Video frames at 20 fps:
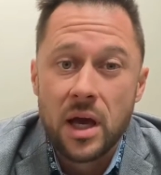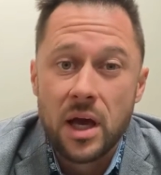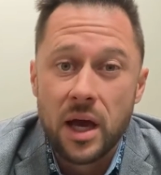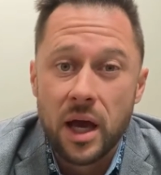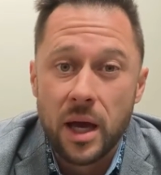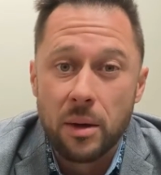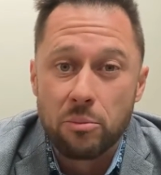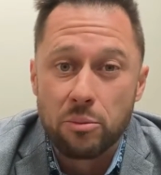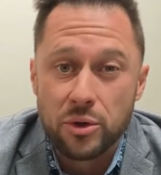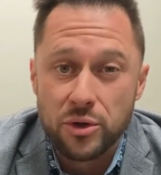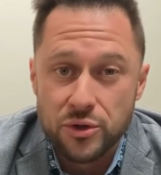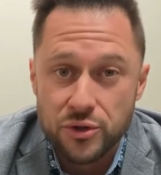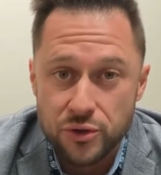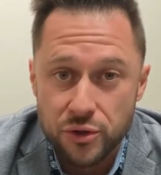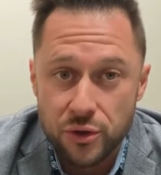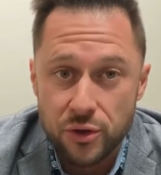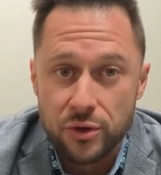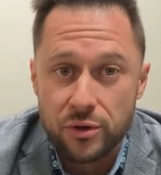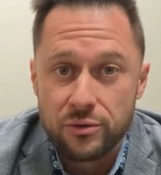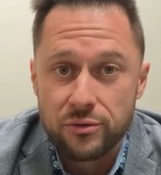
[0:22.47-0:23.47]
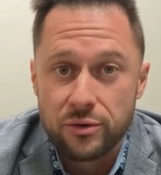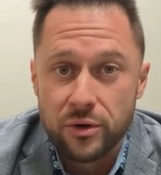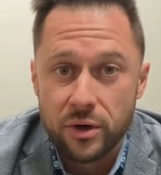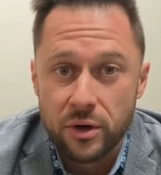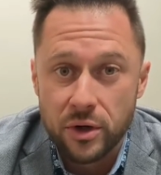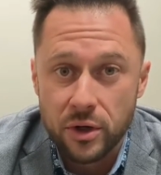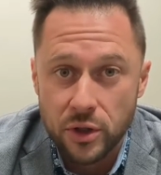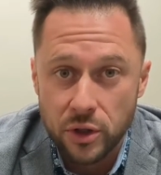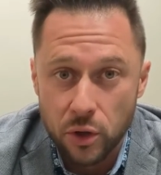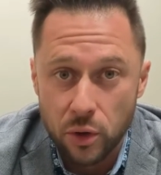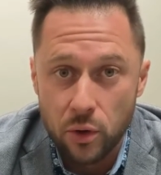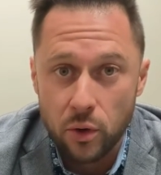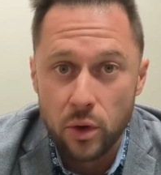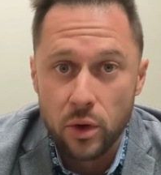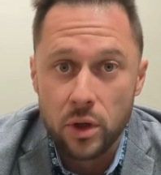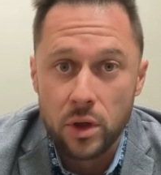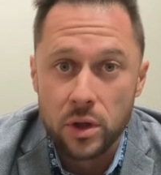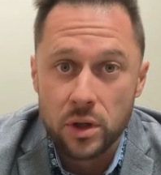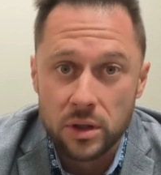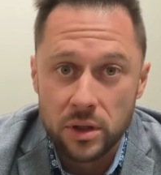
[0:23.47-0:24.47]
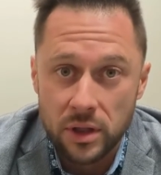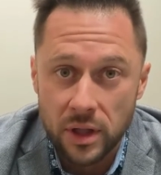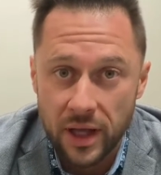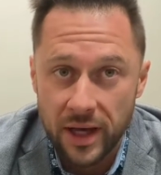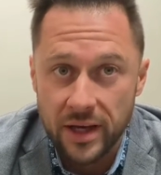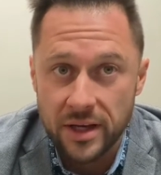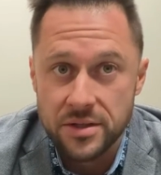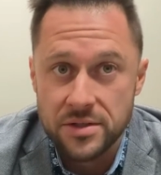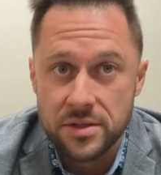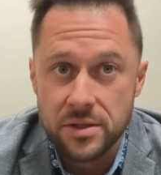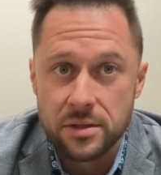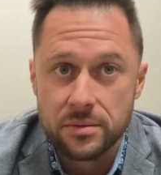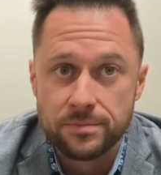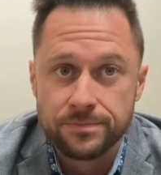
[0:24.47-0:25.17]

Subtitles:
and preserve your legacy.